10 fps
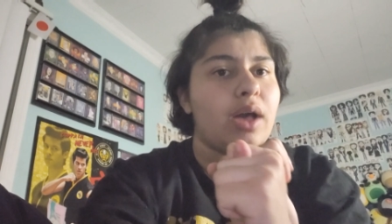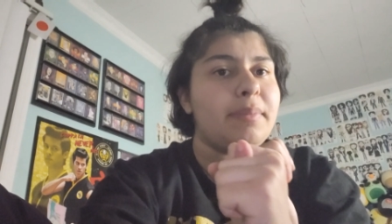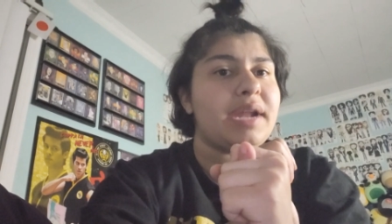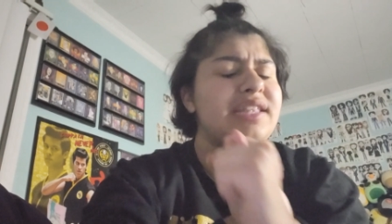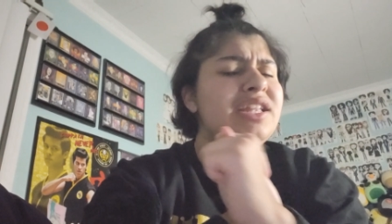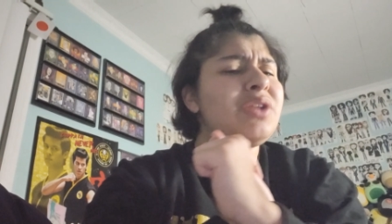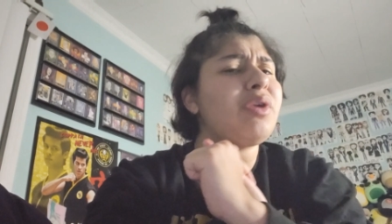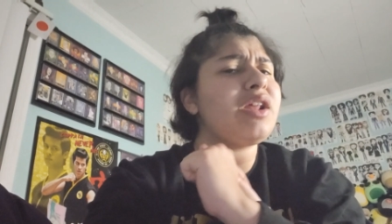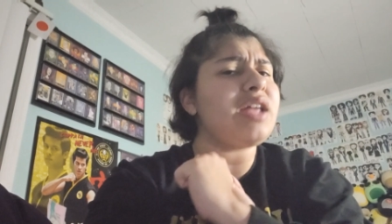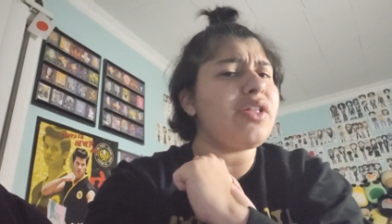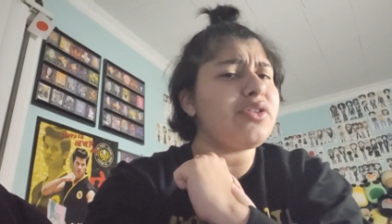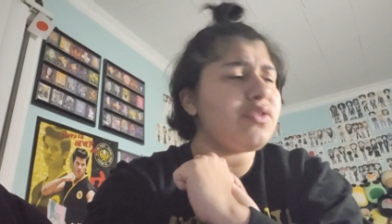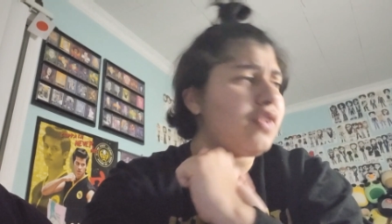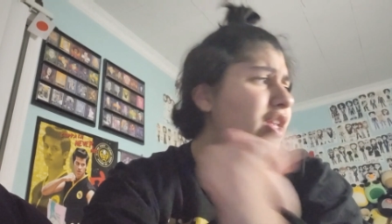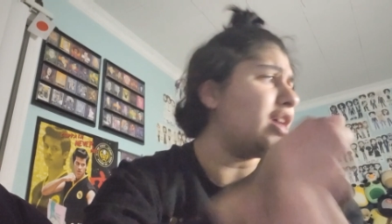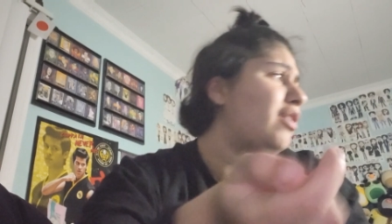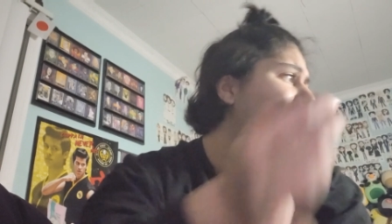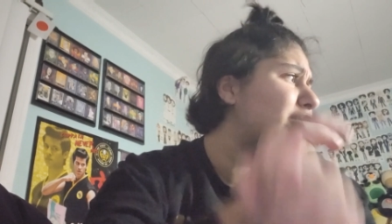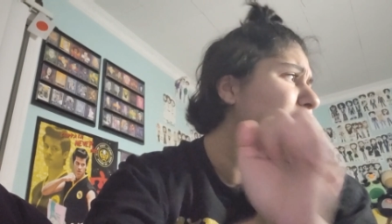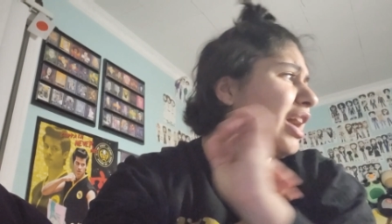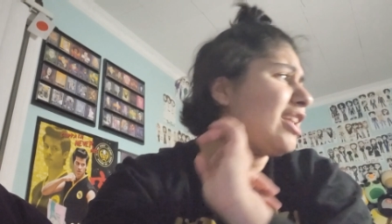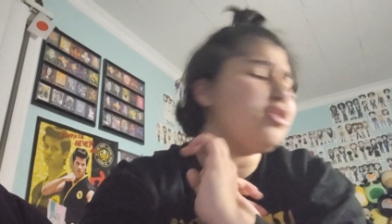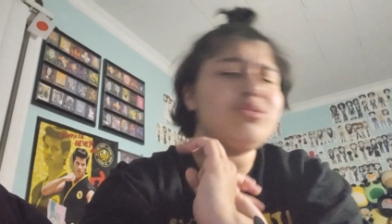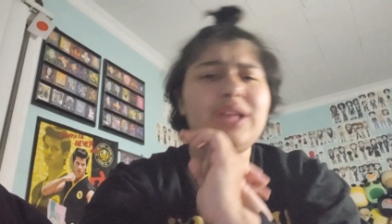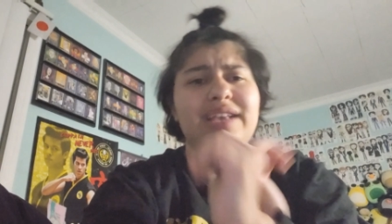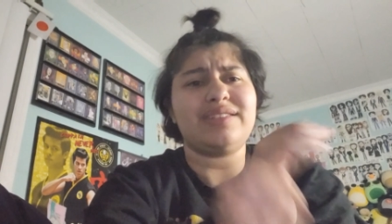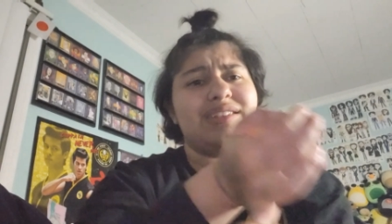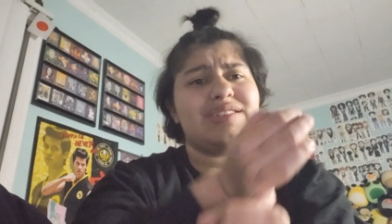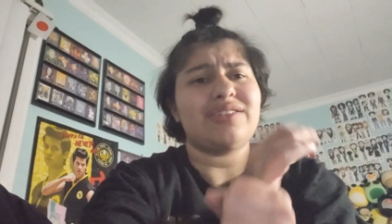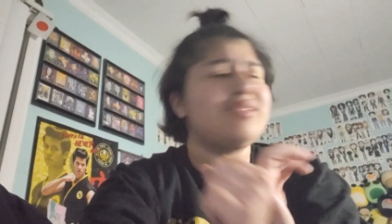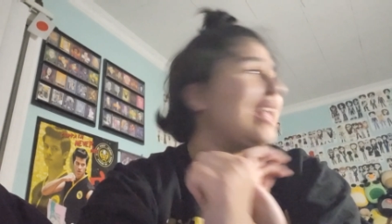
but I didn't want to download the video. I, I got too lazy, so